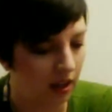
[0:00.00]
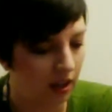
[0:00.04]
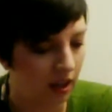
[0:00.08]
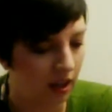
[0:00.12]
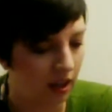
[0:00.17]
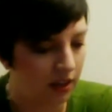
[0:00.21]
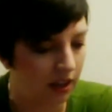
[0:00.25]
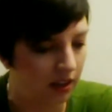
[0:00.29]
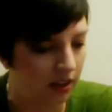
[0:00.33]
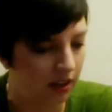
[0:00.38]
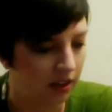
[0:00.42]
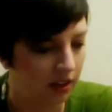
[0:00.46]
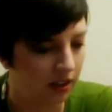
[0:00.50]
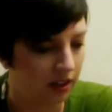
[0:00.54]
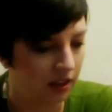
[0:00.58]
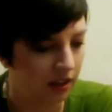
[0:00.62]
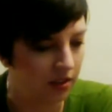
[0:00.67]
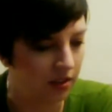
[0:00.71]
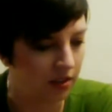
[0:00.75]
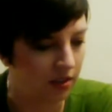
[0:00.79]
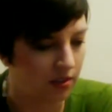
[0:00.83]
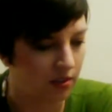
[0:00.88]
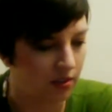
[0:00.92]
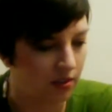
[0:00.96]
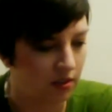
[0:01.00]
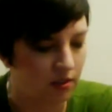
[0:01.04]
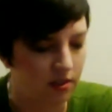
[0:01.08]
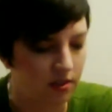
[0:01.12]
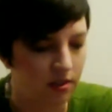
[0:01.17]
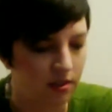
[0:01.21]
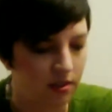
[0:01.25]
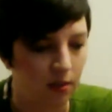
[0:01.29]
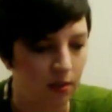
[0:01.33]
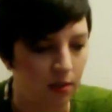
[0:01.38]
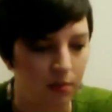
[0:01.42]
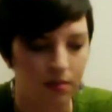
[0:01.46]
think that there
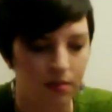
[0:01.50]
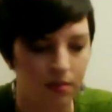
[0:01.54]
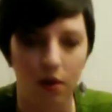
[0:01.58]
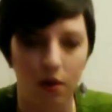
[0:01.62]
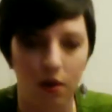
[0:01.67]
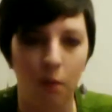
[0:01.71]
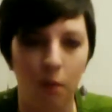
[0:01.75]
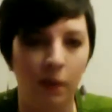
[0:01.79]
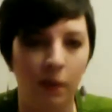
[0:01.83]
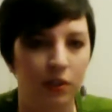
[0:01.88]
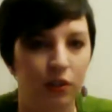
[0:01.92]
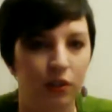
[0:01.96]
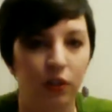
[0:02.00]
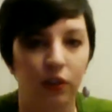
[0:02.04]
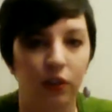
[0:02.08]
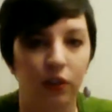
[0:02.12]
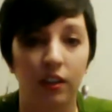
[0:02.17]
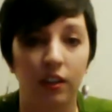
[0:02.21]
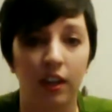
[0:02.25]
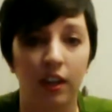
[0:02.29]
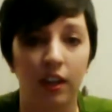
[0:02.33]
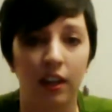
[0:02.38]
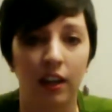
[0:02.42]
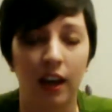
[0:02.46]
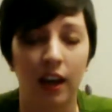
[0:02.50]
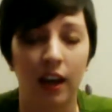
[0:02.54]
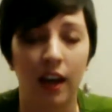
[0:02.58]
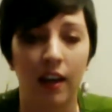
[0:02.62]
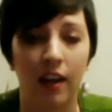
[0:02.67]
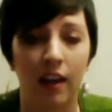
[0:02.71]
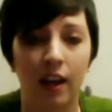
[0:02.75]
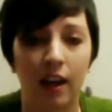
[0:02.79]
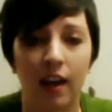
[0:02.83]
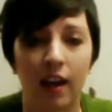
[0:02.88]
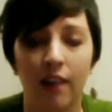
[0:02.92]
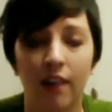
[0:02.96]
was so much good, and I
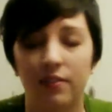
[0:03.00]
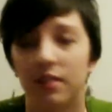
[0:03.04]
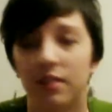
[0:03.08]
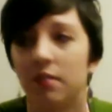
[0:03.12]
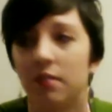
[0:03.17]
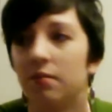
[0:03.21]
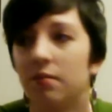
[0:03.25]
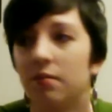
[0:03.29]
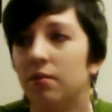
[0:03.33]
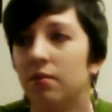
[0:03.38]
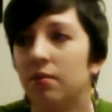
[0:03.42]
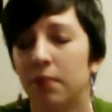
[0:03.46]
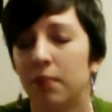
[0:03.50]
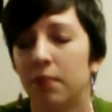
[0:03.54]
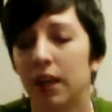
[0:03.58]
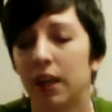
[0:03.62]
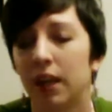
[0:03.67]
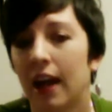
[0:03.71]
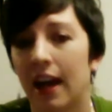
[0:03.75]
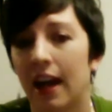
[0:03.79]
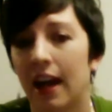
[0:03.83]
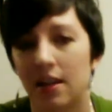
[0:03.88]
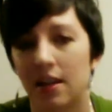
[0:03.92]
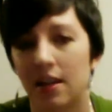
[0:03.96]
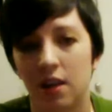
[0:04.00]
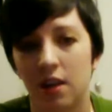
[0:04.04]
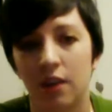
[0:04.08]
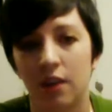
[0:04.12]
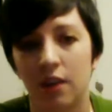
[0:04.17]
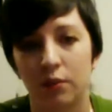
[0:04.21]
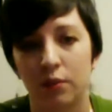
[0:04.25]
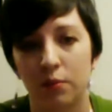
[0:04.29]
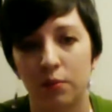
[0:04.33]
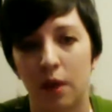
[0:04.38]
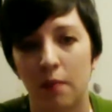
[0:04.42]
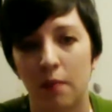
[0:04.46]
have to big hats off
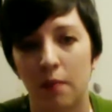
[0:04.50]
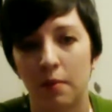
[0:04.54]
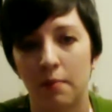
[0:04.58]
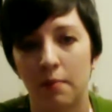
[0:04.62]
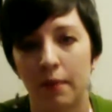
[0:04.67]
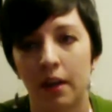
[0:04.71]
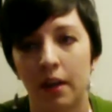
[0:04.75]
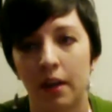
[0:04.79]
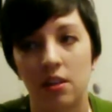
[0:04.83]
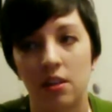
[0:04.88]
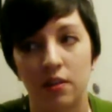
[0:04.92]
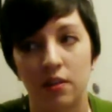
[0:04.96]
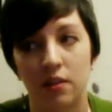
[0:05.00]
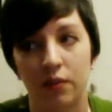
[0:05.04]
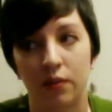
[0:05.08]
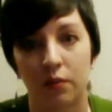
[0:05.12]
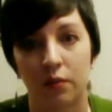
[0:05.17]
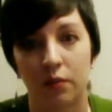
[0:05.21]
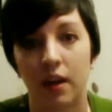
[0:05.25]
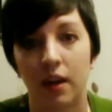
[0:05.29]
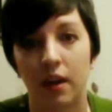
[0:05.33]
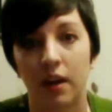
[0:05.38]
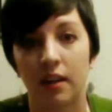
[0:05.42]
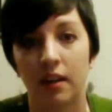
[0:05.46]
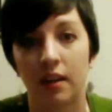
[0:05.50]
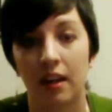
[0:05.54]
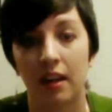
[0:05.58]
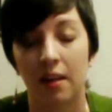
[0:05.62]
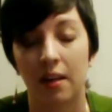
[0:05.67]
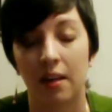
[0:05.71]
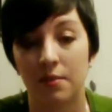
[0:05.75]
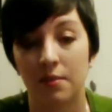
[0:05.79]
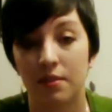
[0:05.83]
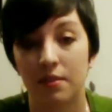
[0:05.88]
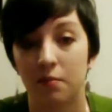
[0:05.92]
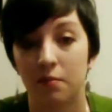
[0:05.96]
to Robert Behrens for writing that
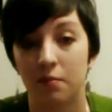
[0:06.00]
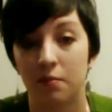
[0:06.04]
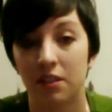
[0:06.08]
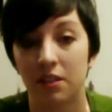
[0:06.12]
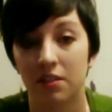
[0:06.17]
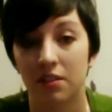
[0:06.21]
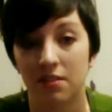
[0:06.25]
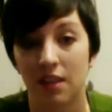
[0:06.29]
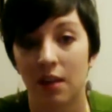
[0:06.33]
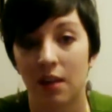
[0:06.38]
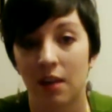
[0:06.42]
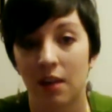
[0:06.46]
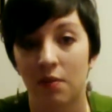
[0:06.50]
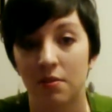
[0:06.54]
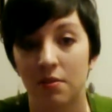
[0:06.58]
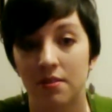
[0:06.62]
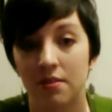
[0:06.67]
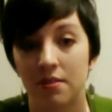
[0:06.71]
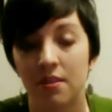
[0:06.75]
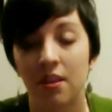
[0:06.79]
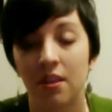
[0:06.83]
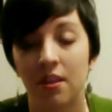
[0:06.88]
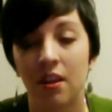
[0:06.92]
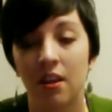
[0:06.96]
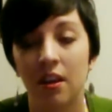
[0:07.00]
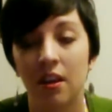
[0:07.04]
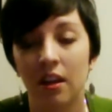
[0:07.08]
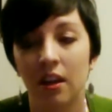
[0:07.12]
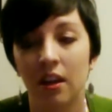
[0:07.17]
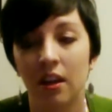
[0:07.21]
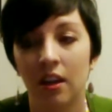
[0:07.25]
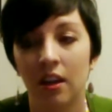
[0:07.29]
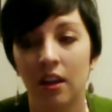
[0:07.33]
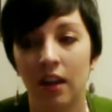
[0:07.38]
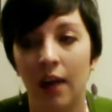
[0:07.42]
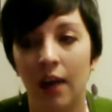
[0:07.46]
episode, because I
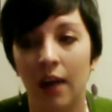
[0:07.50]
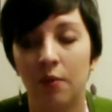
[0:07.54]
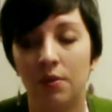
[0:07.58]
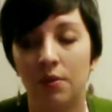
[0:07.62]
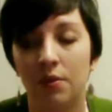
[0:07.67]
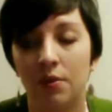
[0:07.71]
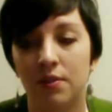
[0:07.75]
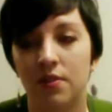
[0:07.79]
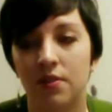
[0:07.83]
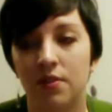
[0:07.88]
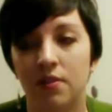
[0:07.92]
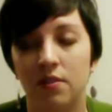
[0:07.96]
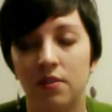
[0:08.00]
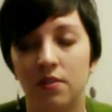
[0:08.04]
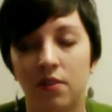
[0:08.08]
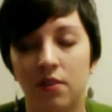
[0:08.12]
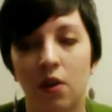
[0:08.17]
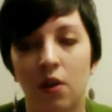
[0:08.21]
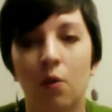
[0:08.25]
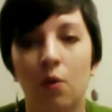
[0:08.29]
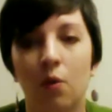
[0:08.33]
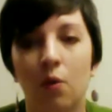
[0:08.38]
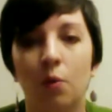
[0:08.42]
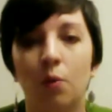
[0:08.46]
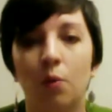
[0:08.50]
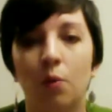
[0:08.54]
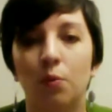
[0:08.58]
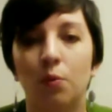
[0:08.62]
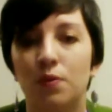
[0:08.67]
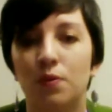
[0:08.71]
was so